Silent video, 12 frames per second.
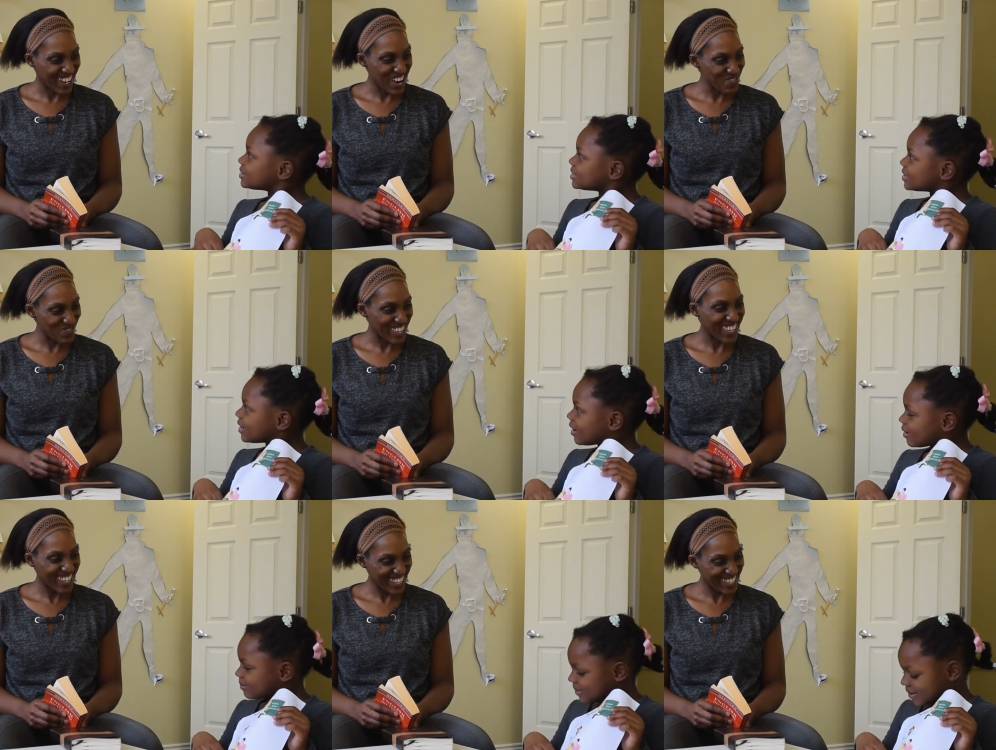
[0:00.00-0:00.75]
Speaker 1: army.
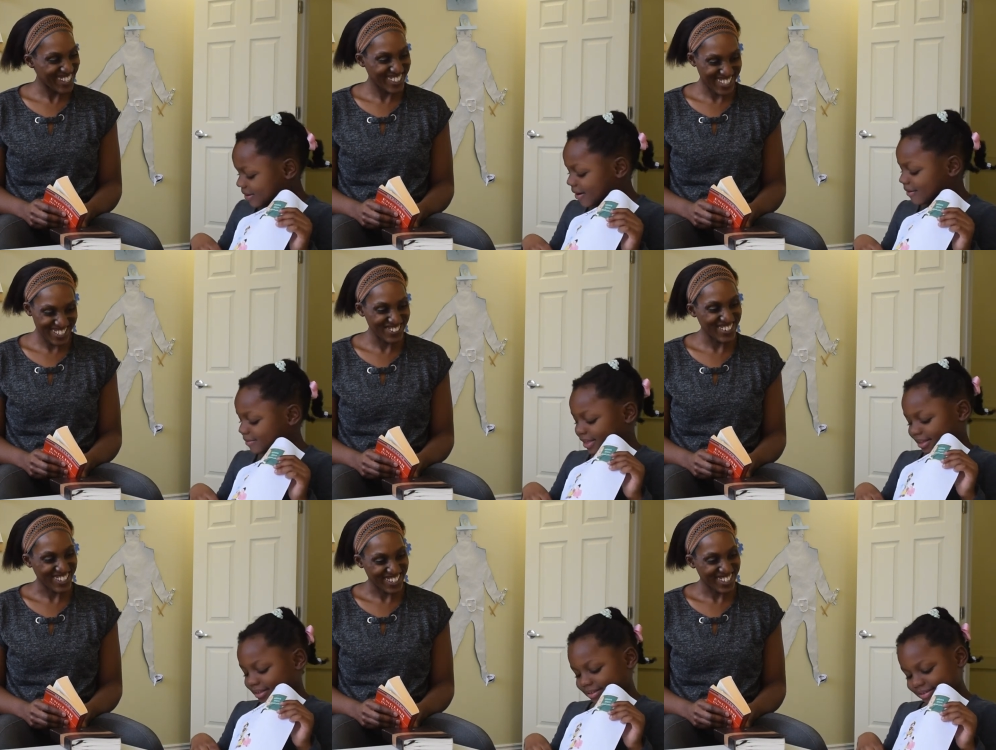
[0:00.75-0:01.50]
Um, um,
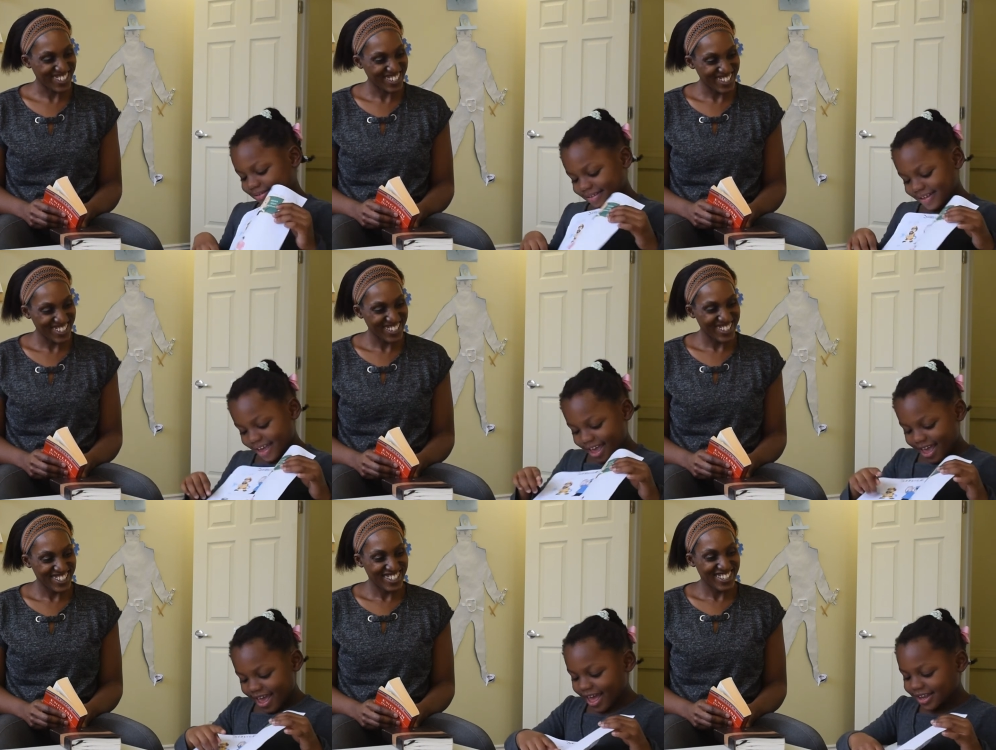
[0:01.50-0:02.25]
right.
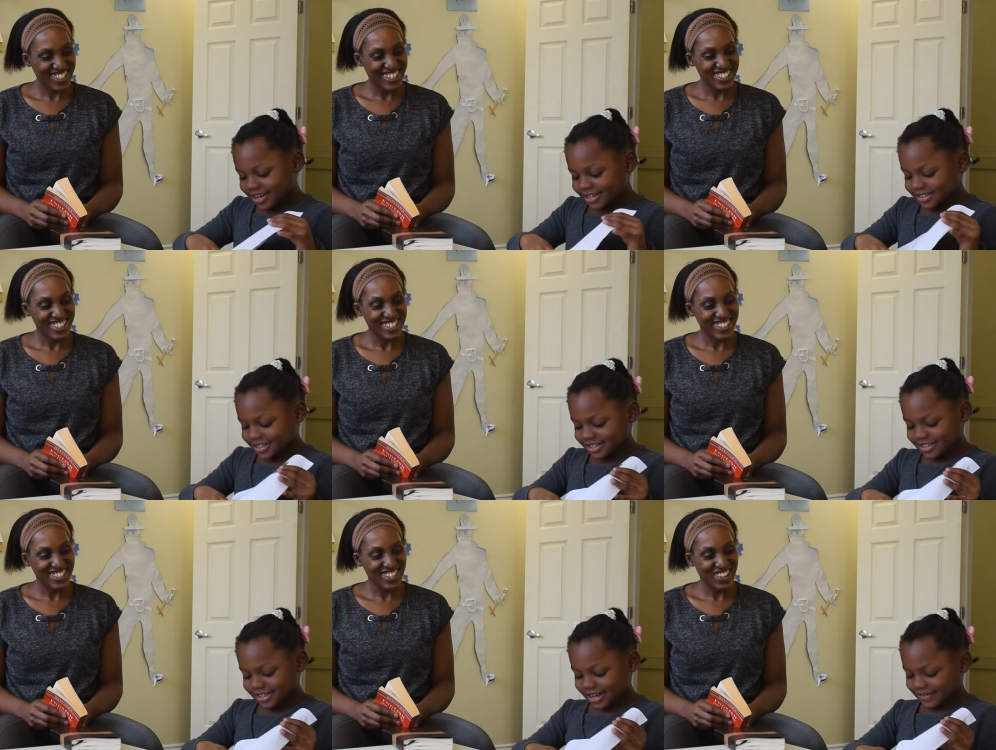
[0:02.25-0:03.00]
And this
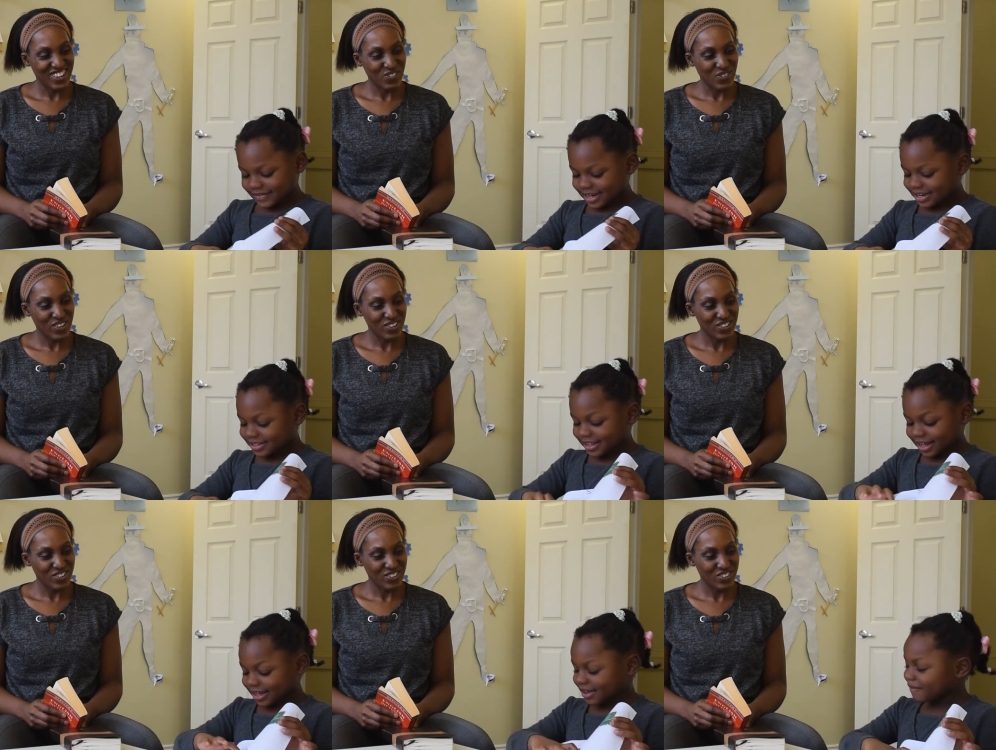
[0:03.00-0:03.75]
is a waiter
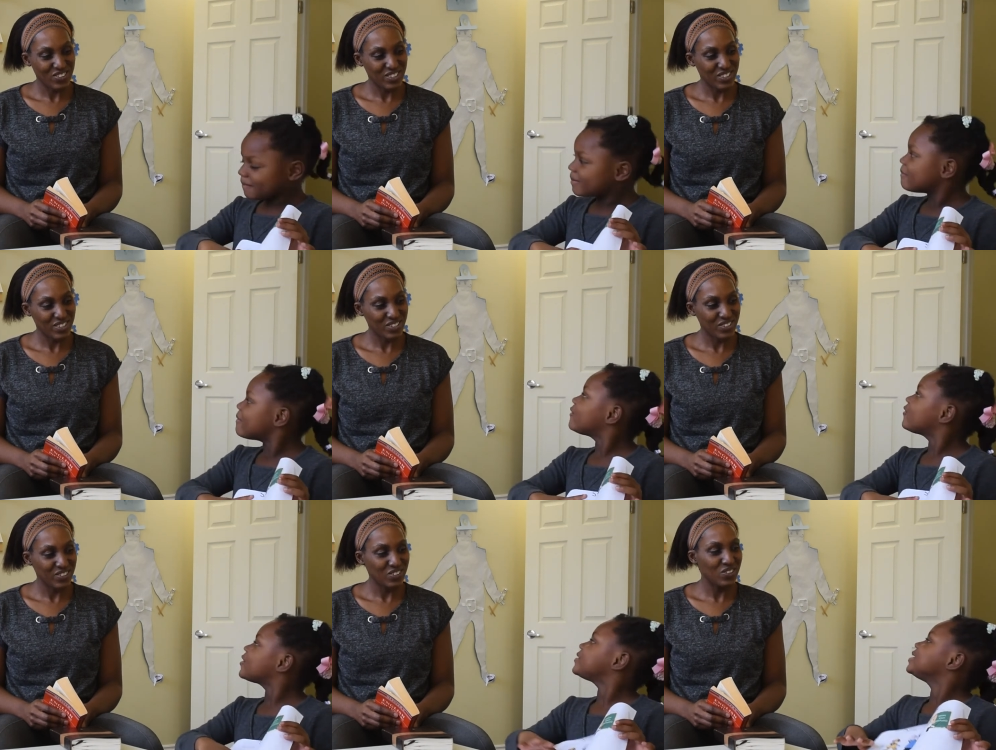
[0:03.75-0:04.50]
that gives people
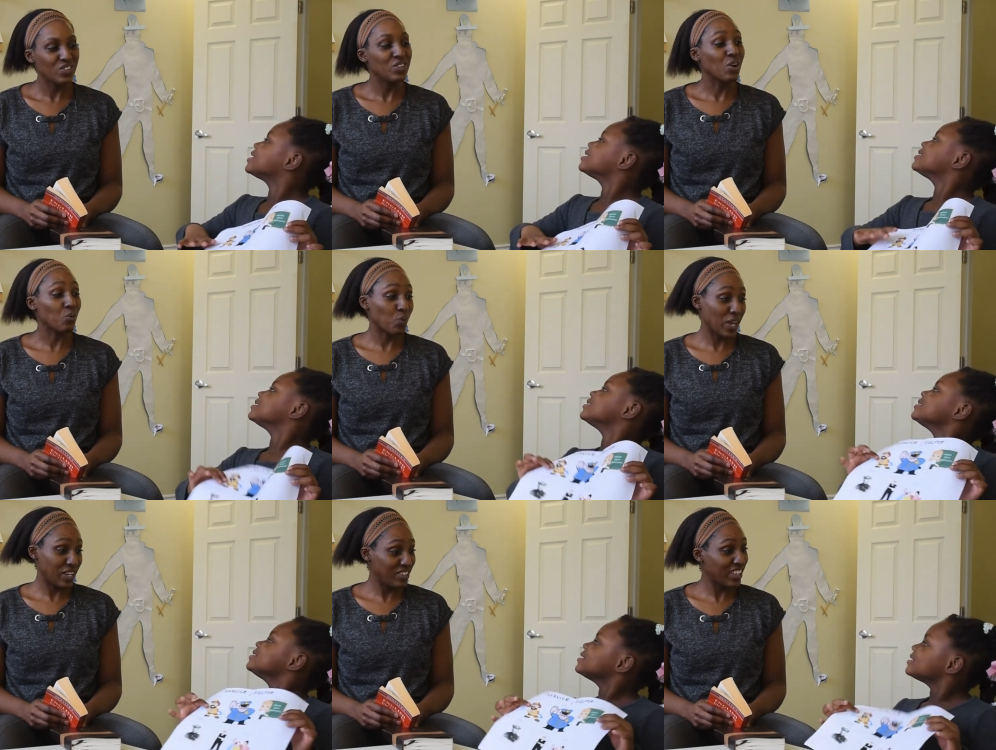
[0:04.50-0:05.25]
food. A
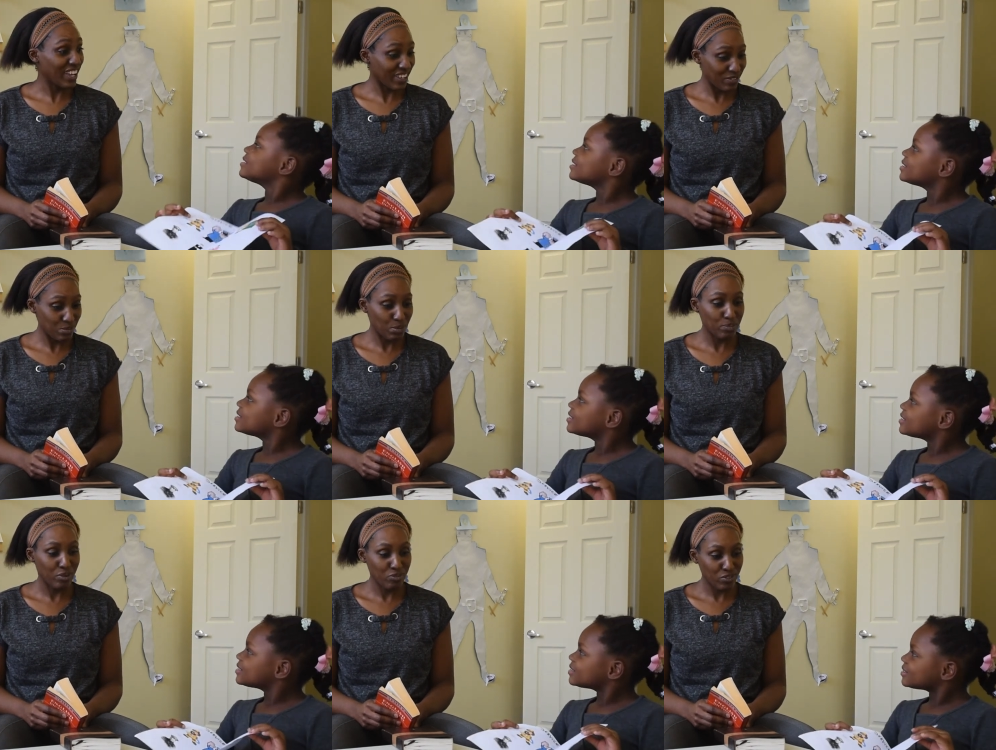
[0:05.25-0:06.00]
waiter that gives
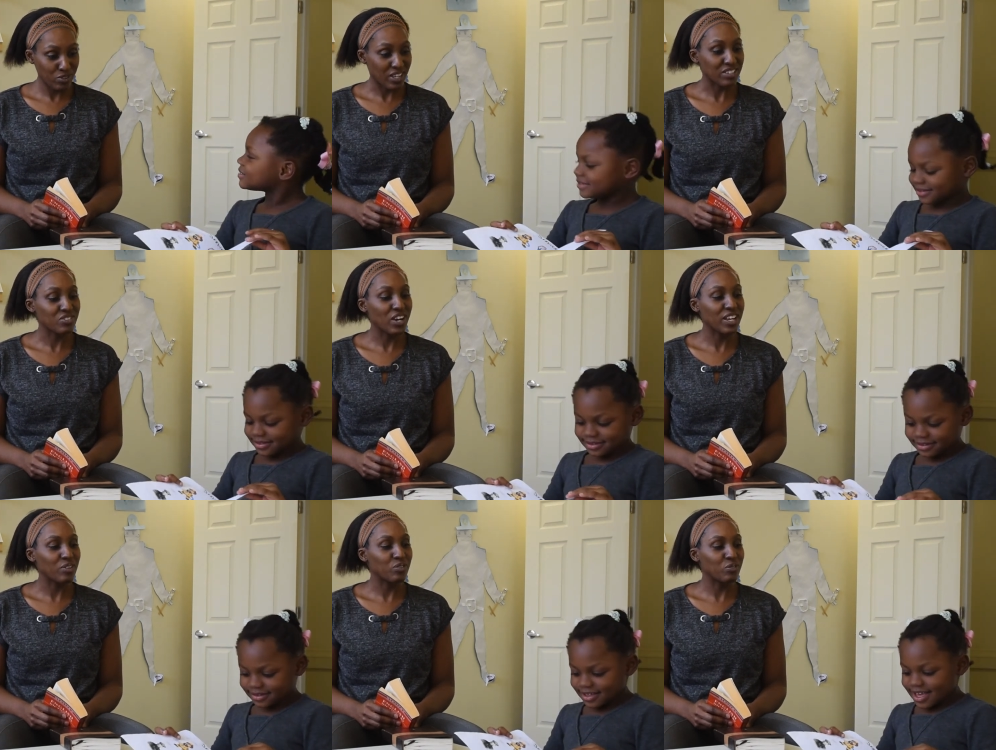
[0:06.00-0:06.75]
people food. That's right.
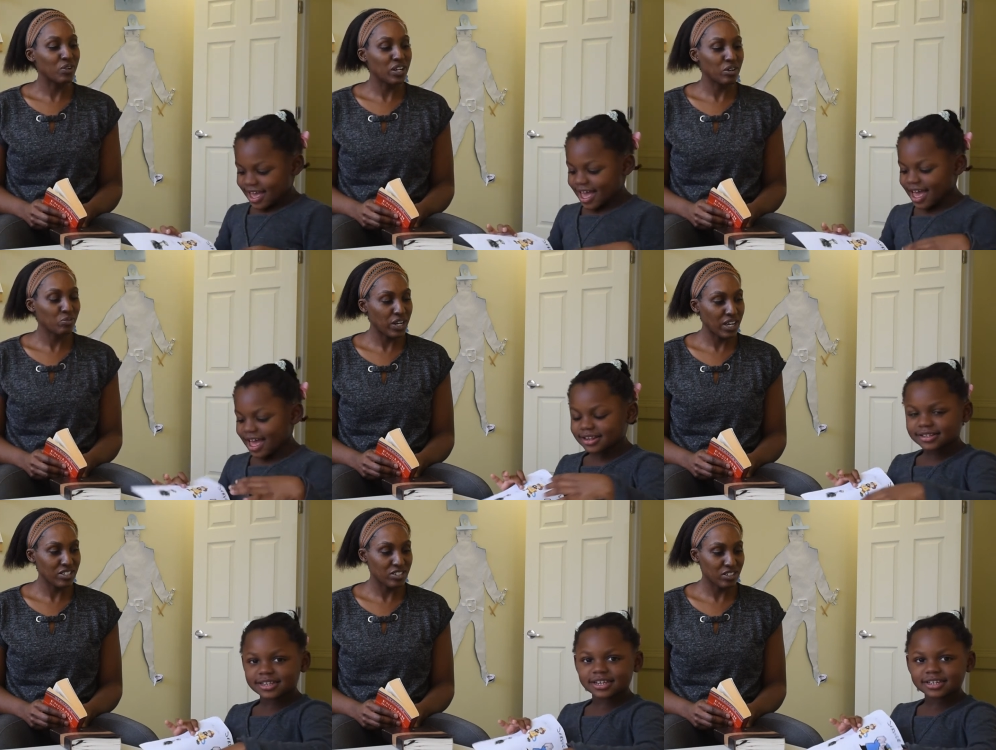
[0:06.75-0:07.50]
What, what
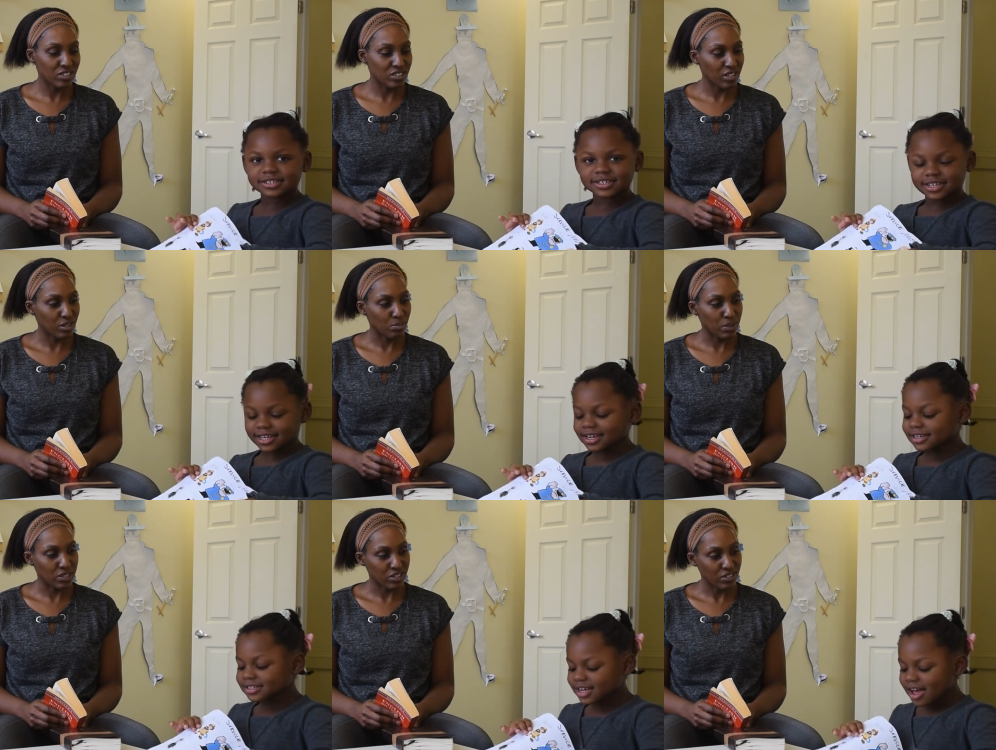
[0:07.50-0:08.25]
else do you see in the
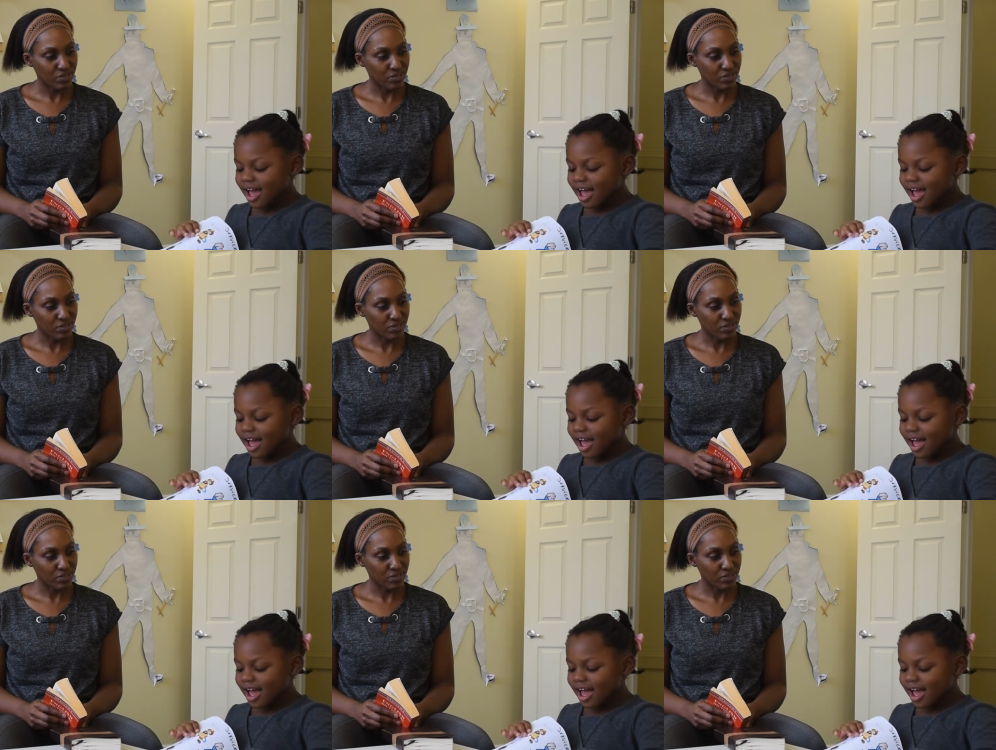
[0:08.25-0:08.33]
picture?